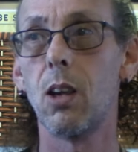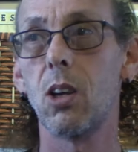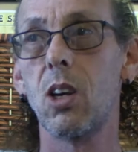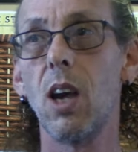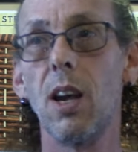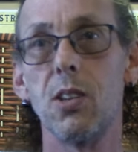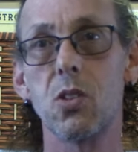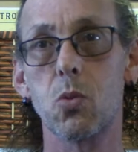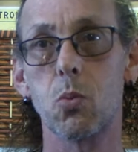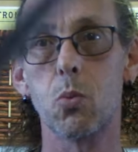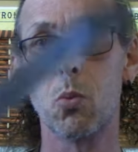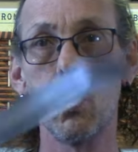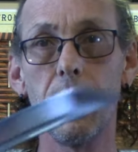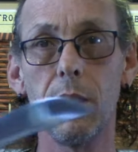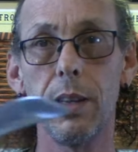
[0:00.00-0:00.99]
cuts
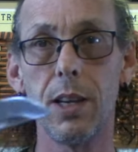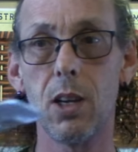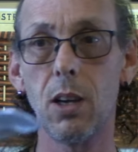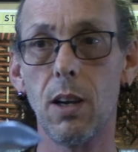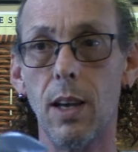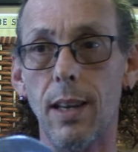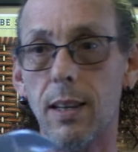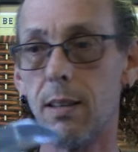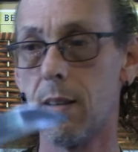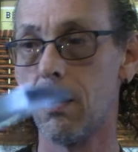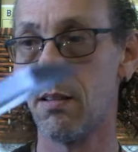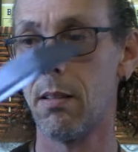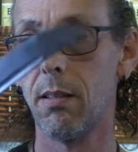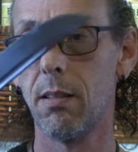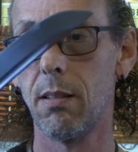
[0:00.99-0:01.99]
really good,
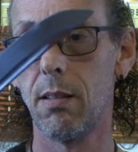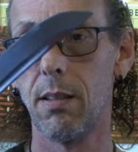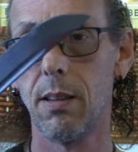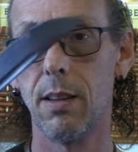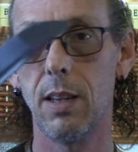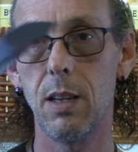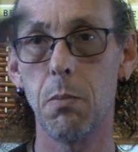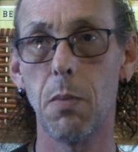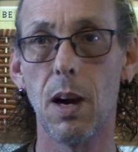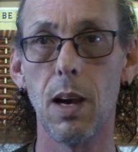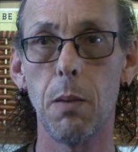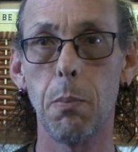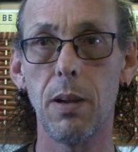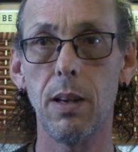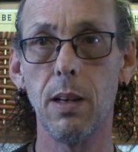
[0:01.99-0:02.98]
in
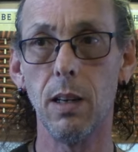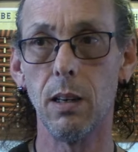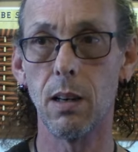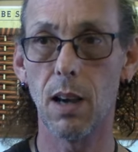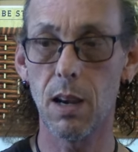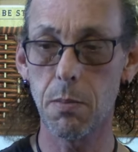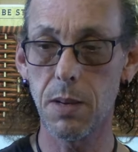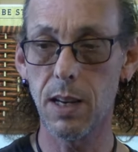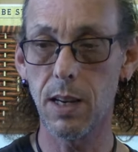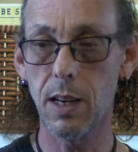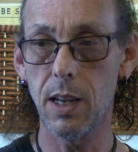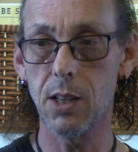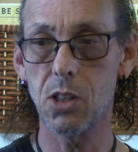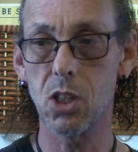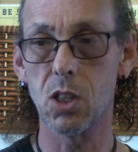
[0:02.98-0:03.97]
my opinion. I mean,
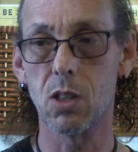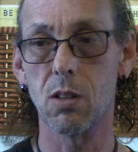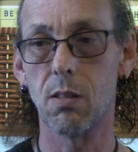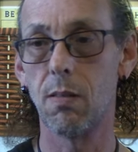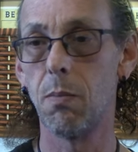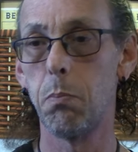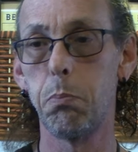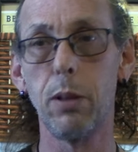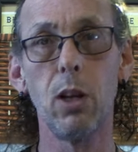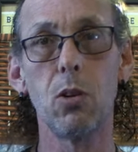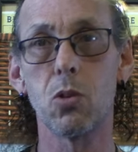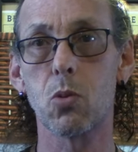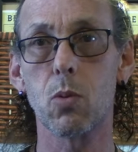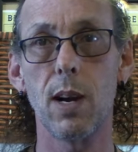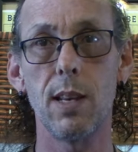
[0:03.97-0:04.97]
it just
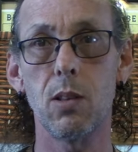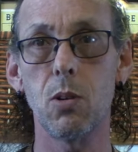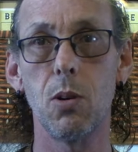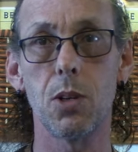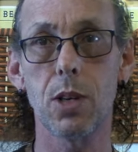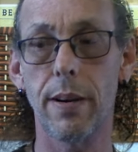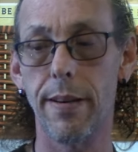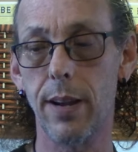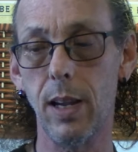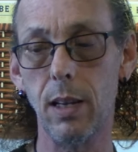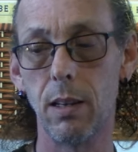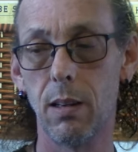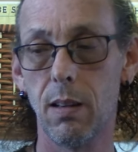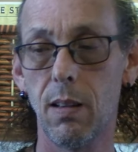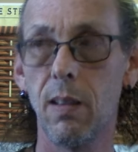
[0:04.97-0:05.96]
blows right through a target.
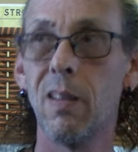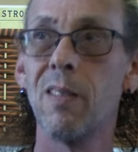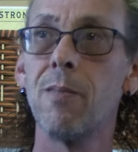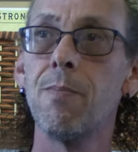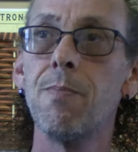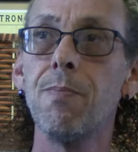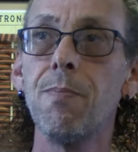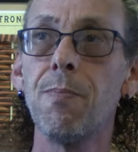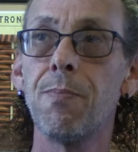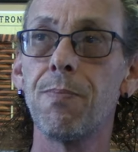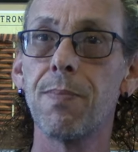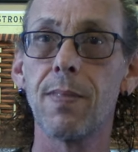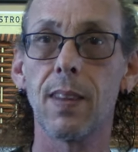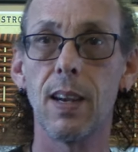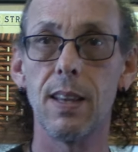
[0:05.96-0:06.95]

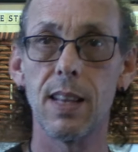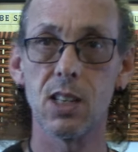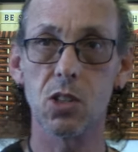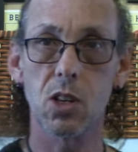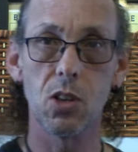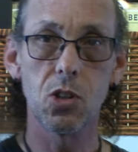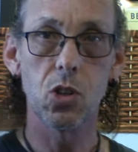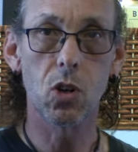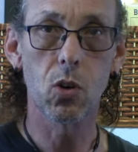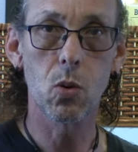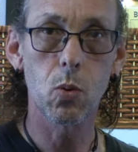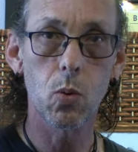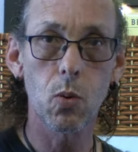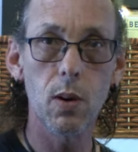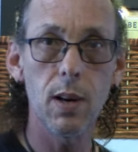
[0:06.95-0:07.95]
And that's because you're
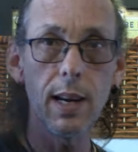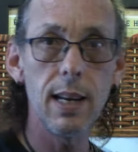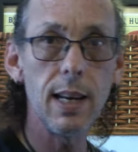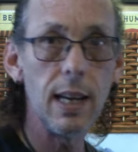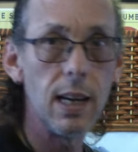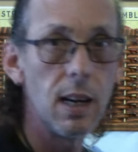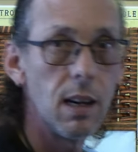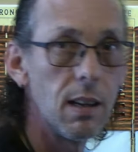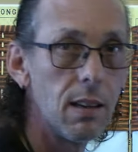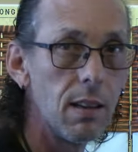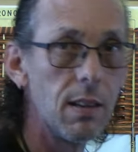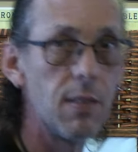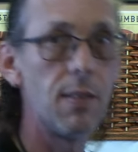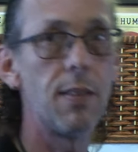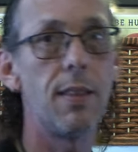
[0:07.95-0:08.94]
creating
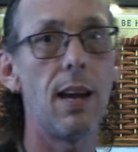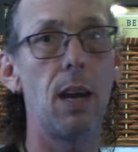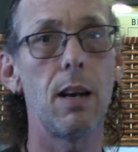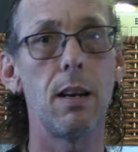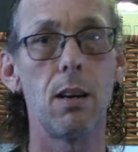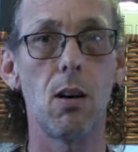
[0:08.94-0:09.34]
that